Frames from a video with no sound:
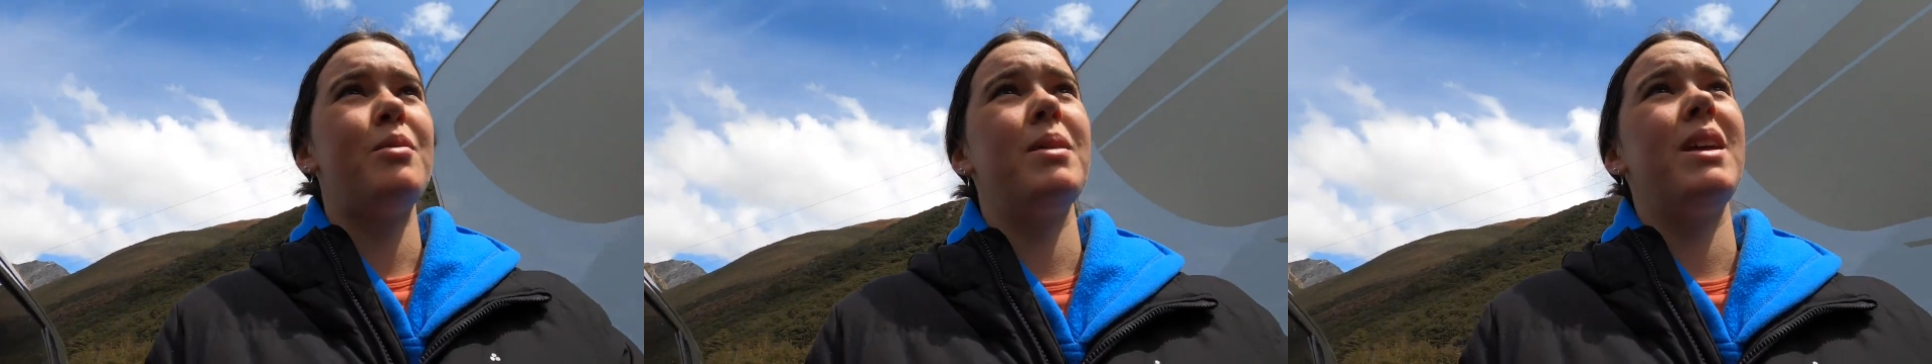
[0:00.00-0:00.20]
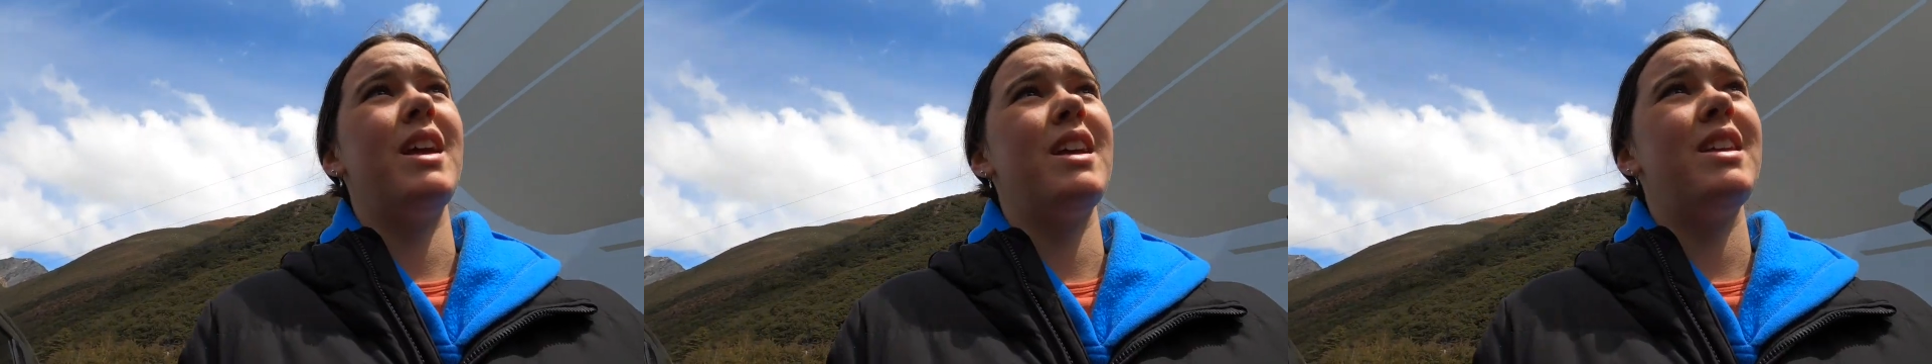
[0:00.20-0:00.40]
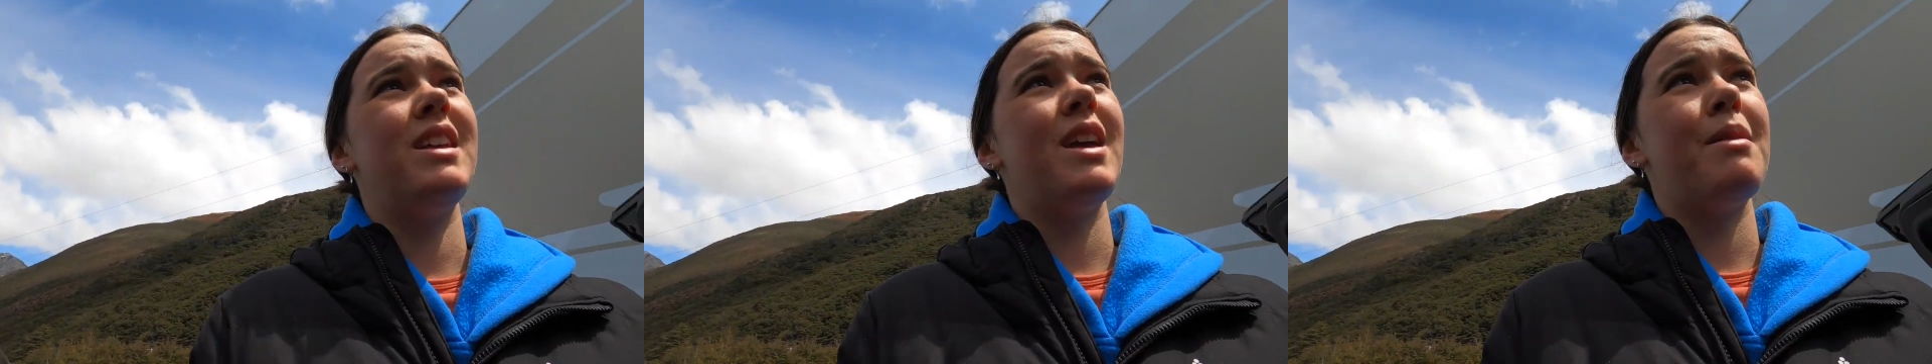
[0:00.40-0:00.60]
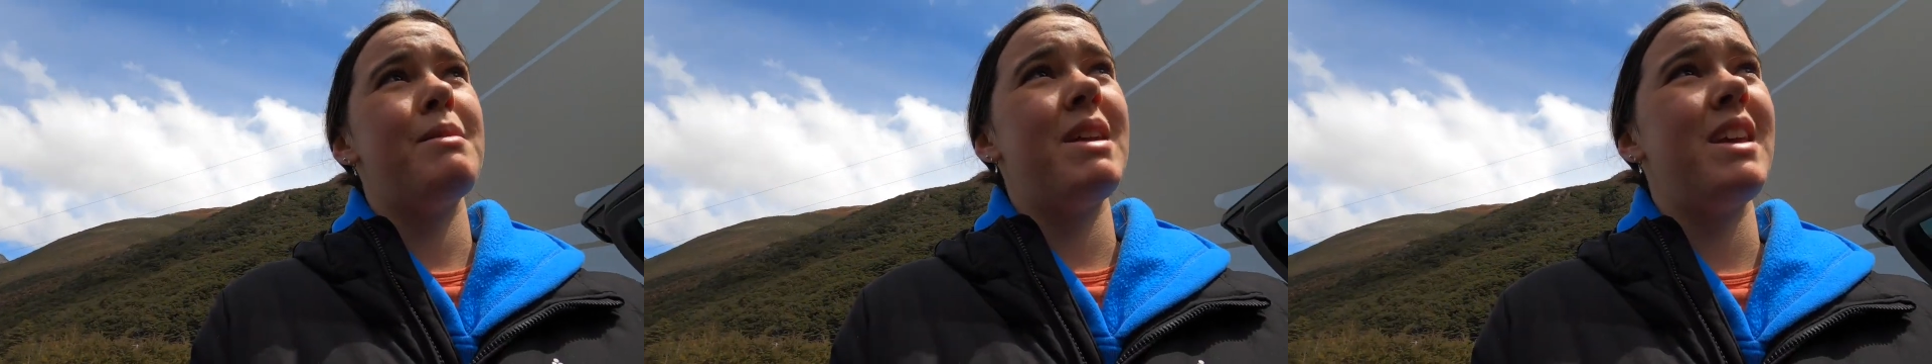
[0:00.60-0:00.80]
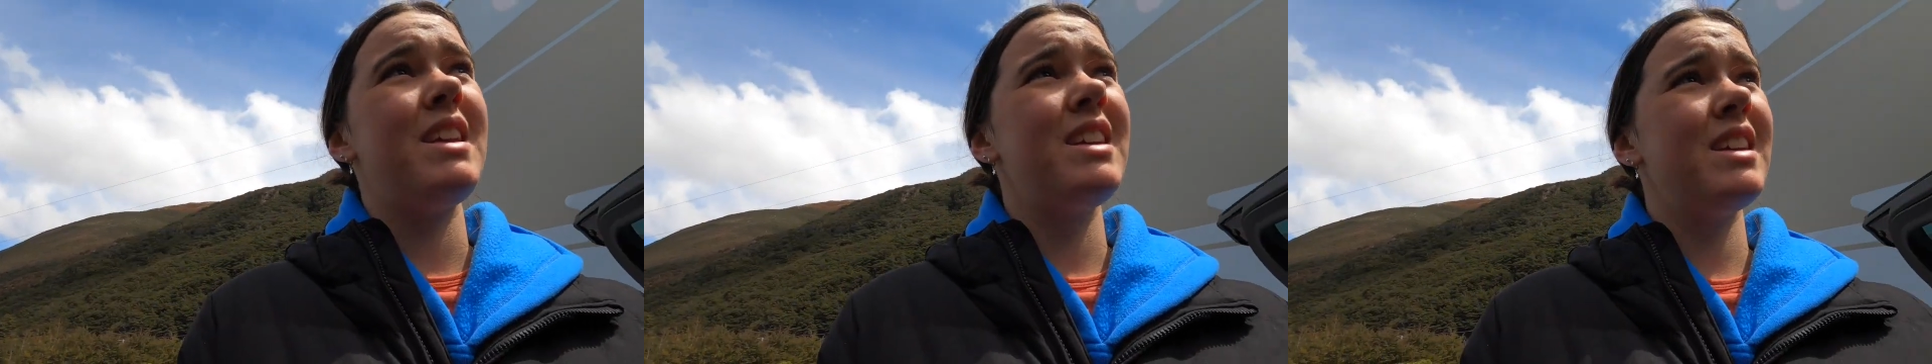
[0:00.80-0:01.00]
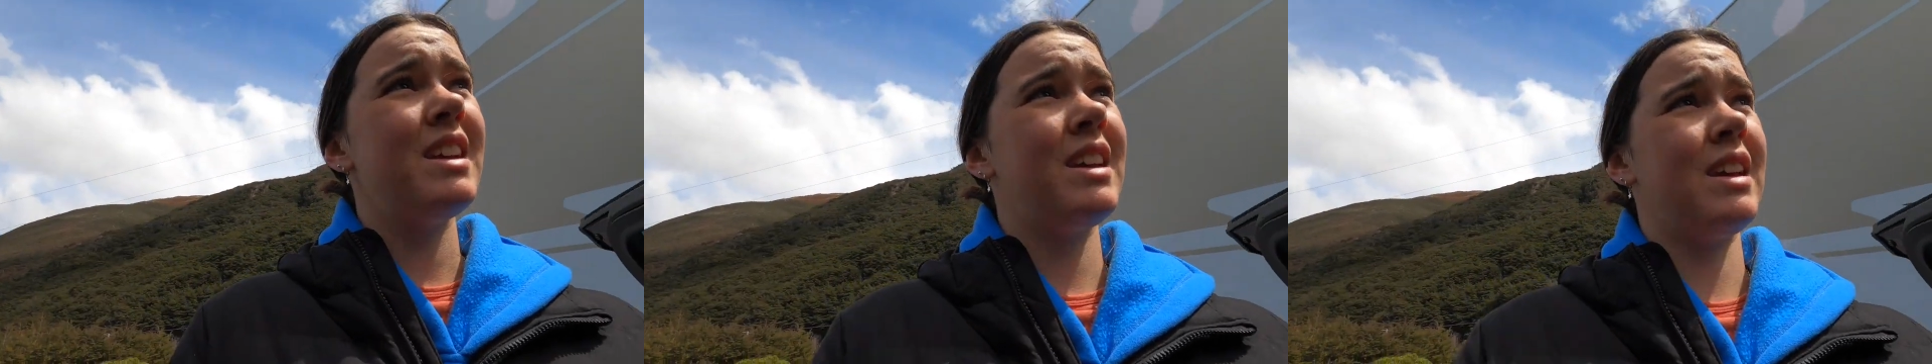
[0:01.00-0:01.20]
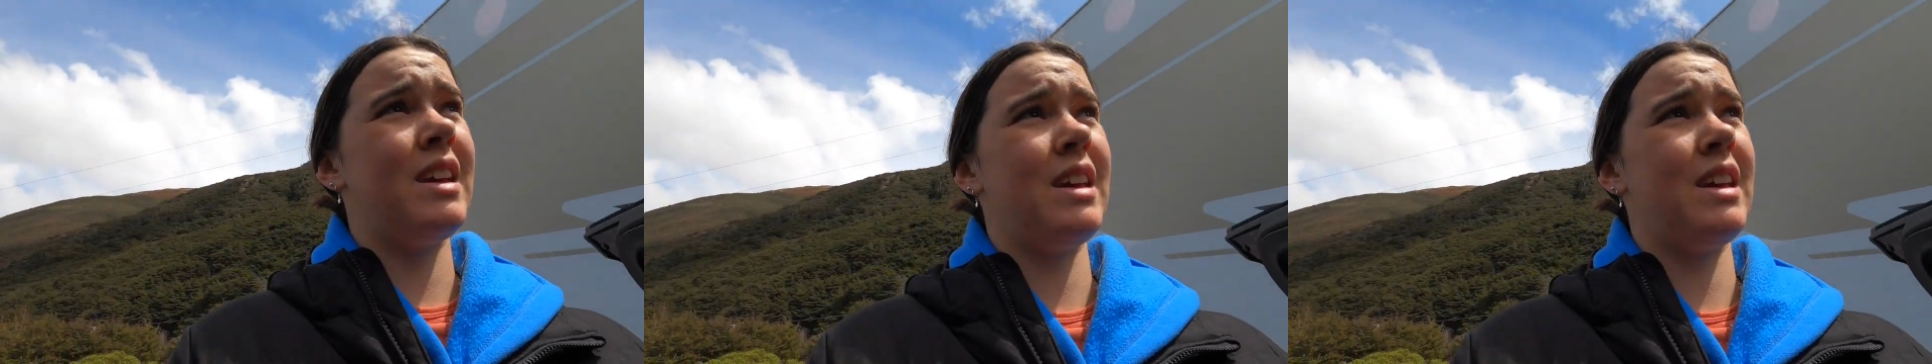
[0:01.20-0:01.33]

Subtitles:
be yummy.